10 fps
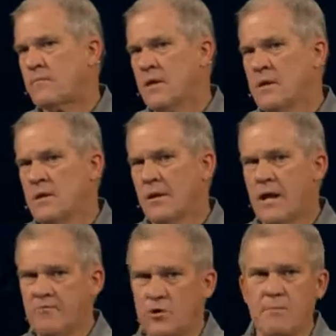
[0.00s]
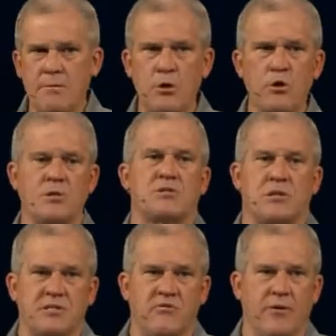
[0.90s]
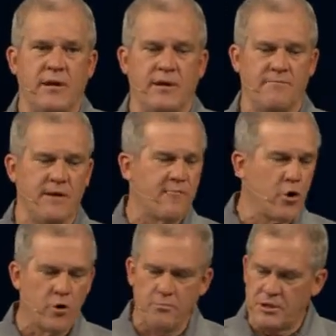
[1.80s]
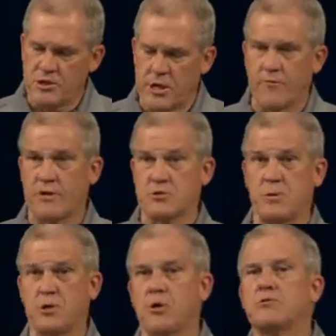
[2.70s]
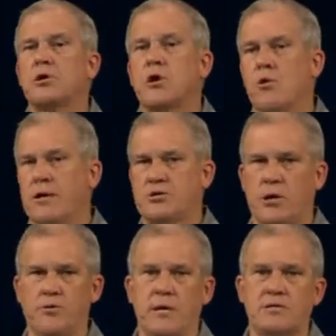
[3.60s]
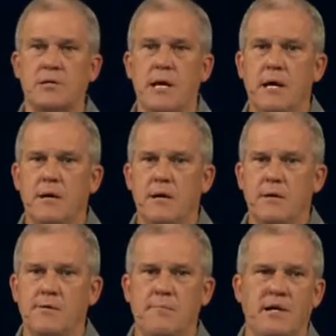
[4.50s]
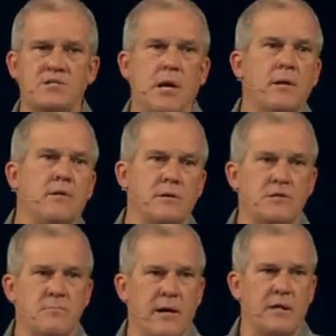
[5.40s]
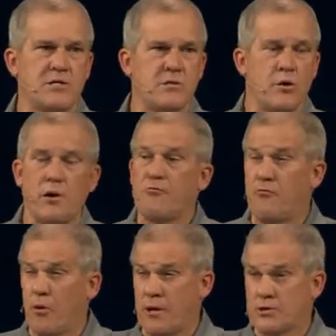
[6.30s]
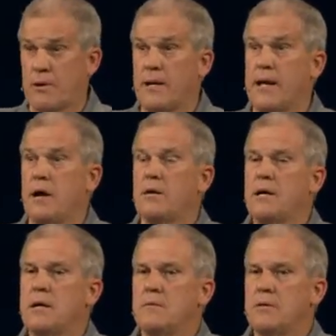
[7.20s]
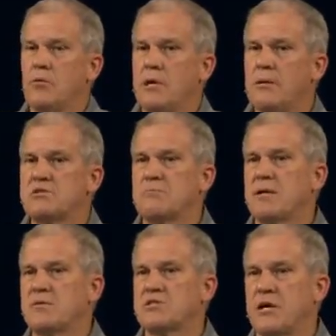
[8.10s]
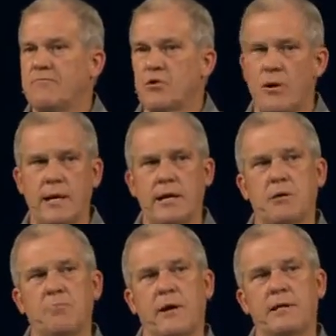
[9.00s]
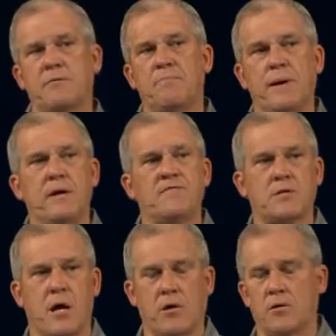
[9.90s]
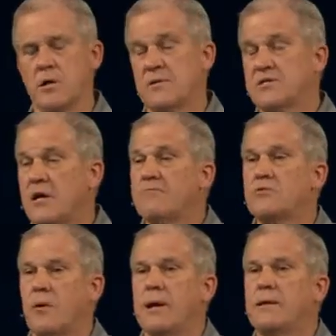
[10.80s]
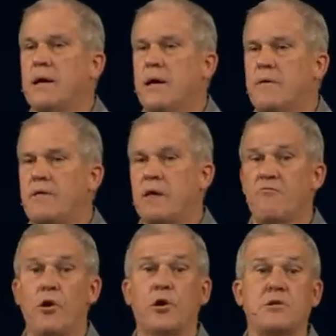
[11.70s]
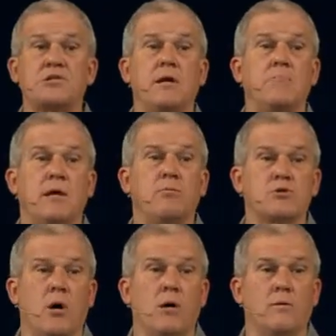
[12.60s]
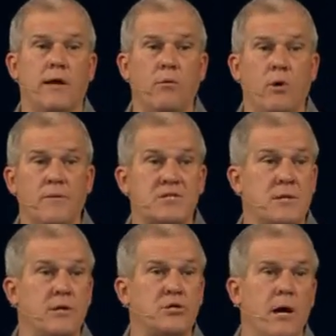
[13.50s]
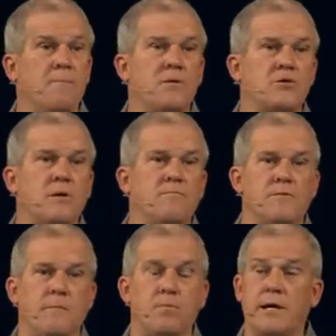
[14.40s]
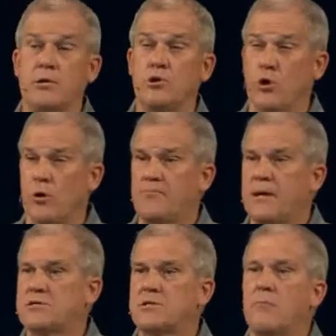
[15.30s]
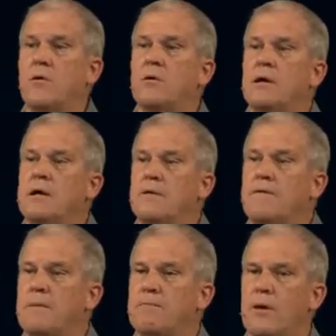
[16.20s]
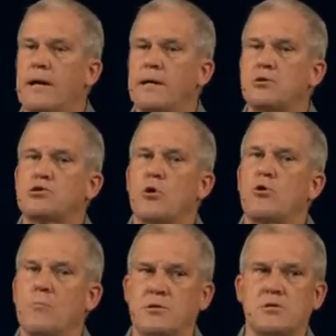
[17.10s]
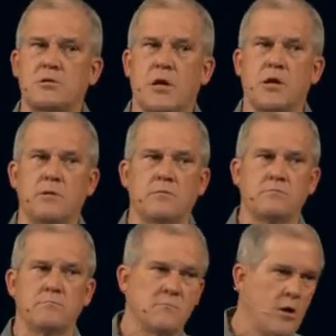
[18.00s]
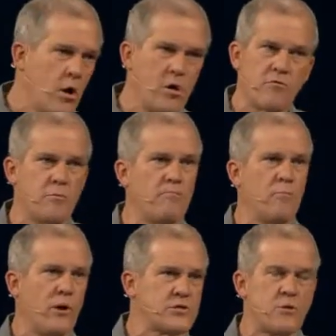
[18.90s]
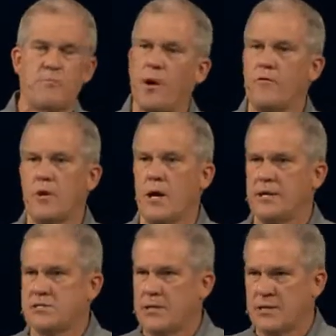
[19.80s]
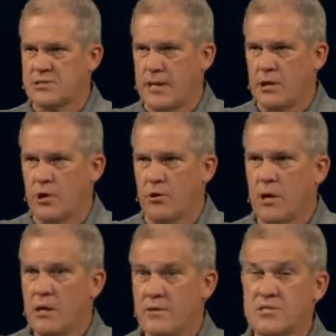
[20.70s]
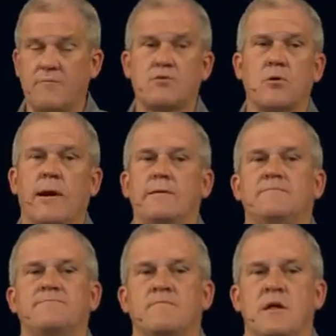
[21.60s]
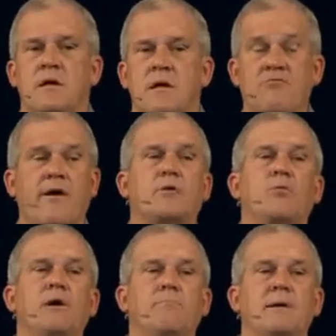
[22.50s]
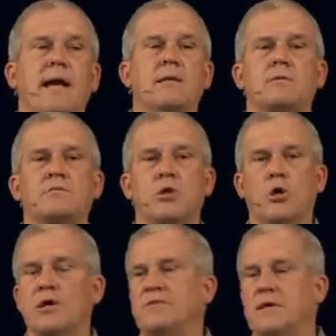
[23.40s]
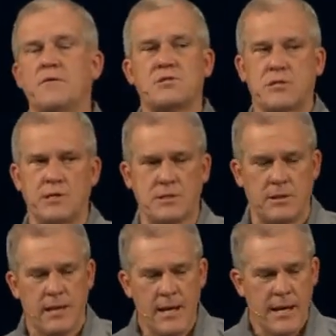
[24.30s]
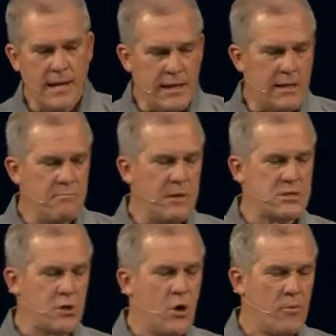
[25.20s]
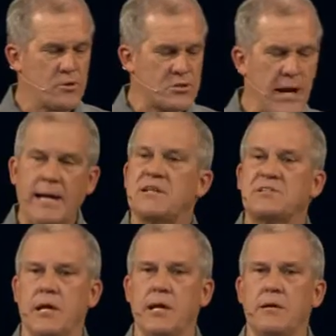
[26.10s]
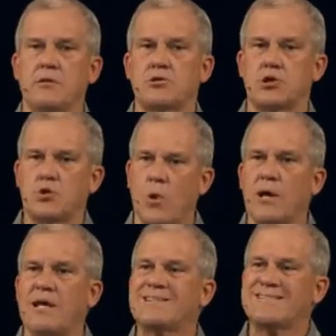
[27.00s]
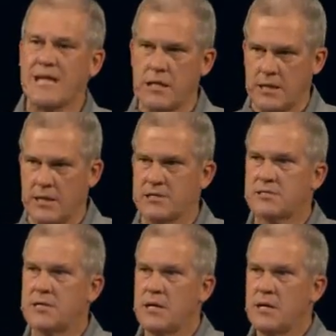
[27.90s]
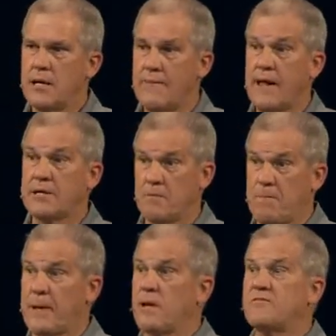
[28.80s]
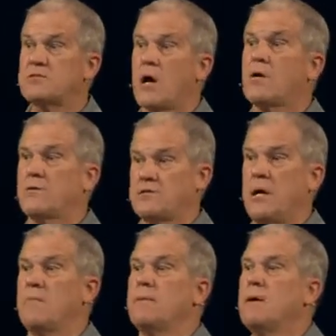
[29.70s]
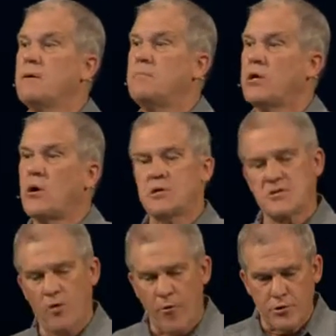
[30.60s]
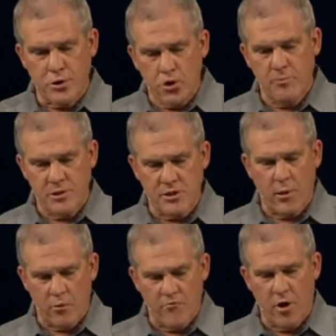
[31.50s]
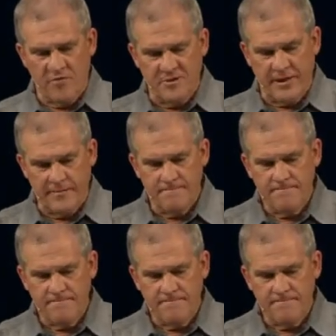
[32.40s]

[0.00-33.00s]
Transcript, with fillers: A lot of you may be new to CCV, have never heard me share this, but years ago I shared this. Uh, my son is in his early 40s right now, but when he was in about the seventh grade, he had played competitive soccer, and in the seventh grade, they had a very good team he was on. They won the state championship, they played in Europe that summer, they played in tournaments uh, all over western part of the United States that year in the seventh grade. In fact, we began to look at the end of the season, and he had missed almost 18 to 20 Sundays in that competitive soccer team because of all the tournaments they were involved in.